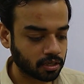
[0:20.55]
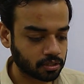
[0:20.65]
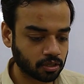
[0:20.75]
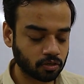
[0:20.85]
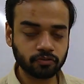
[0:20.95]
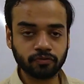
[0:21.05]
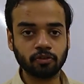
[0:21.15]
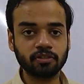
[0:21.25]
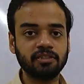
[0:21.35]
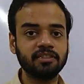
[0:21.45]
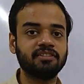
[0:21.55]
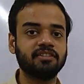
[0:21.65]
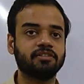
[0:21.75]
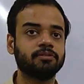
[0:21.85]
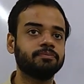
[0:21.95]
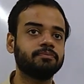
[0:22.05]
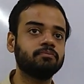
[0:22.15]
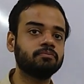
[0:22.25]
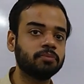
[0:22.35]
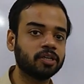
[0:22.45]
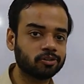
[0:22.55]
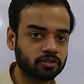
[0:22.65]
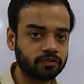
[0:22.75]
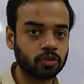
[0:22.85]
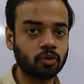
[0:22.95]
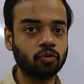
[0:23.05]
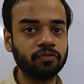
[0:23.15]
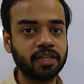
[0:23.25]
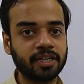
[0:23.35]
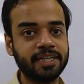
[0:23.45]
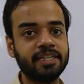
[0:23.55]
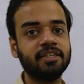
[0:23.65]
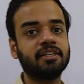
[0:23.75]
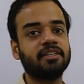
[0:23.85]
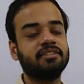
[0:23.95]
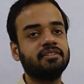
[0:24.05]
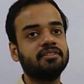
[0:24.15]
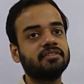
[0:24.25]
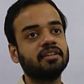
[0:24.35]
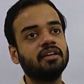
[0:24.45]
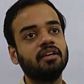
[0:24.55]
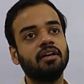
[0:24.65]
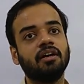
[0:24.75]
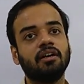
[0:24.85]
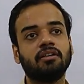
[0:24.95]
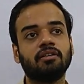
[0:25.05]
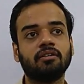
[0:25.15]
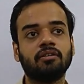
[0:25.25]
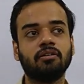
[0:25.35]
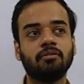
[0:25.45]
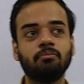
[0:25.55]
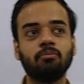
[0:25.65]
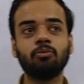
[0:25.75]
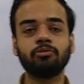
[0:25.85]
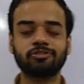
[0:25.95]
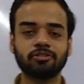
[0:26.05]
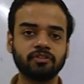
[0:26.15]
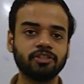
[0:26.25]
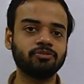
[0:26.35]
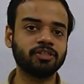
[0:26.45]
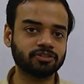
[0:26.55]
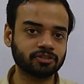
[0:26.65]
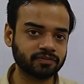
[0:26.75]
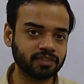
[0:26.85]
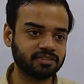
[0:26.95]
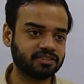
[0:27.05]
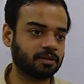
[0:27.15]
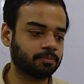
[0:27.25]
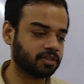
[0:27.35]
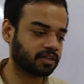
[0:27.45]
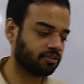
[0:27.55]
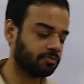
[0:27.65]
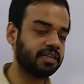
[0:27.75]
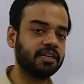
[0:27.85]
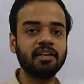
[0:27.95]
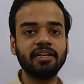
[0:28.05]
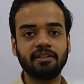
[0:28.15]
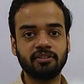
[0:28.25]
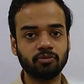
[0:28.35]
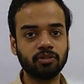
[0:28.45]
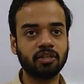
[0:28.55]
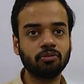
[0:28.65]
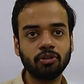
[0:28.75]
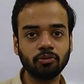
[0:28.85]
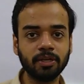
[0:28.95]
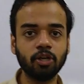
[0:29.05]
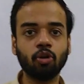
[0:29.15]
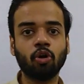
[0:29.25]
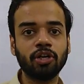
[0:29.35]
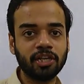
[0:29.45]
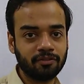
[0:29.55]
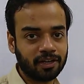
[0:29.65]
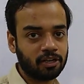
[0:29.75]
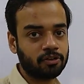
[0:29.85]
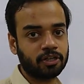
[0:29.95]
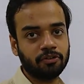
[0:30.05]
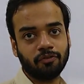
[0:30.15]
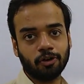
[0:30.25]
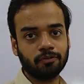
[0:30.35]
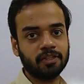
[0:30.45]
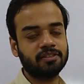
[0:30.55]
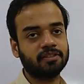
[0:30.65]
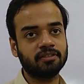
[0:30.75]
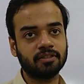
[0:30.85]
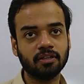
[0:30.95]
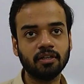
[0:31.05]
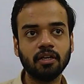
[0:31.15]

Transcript: Now for this year because of the COVID-19 crisis, most of the units of this chapter have been deleted, so they are going to be non-evaluative for 12th standard.